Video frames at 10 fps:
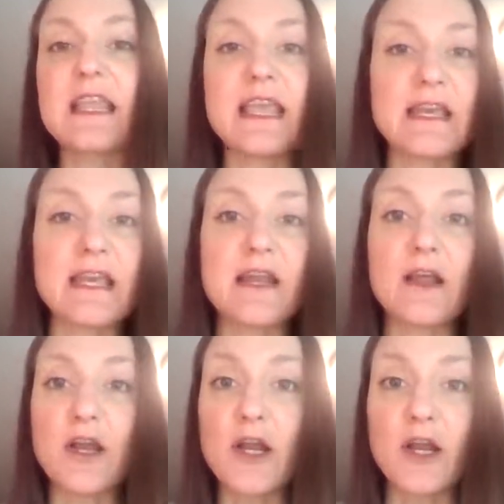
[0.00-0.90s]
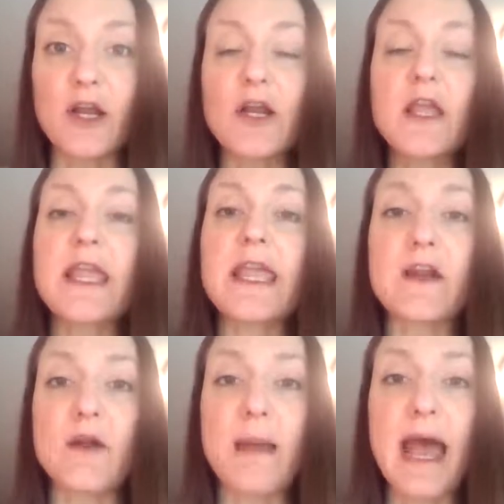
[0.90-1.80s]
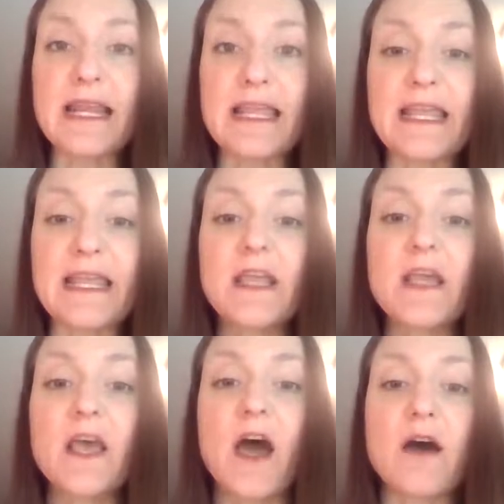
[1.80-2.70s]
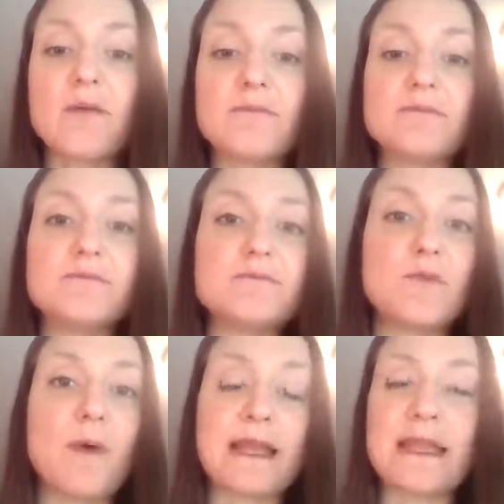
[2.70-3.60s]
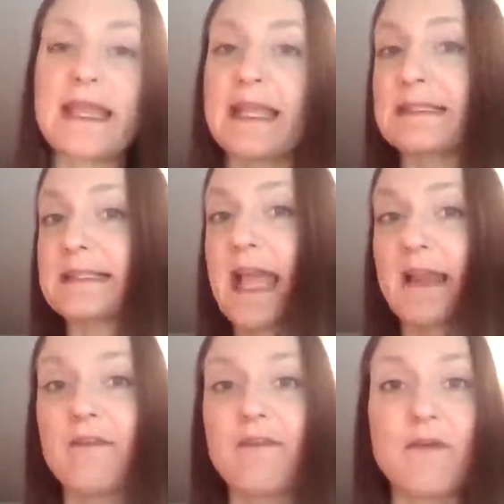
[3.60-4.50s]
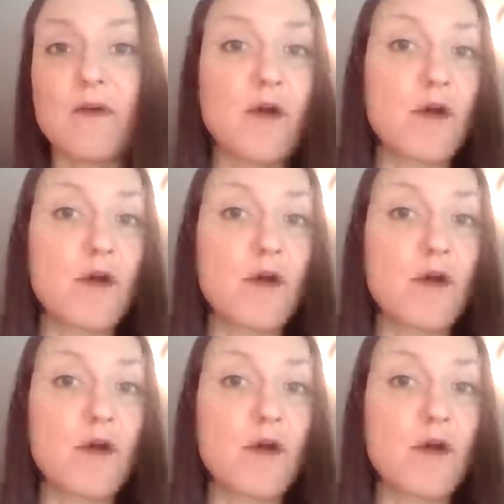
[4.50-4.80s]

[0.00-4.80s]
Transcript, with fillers: can occur in our body when it gets kind of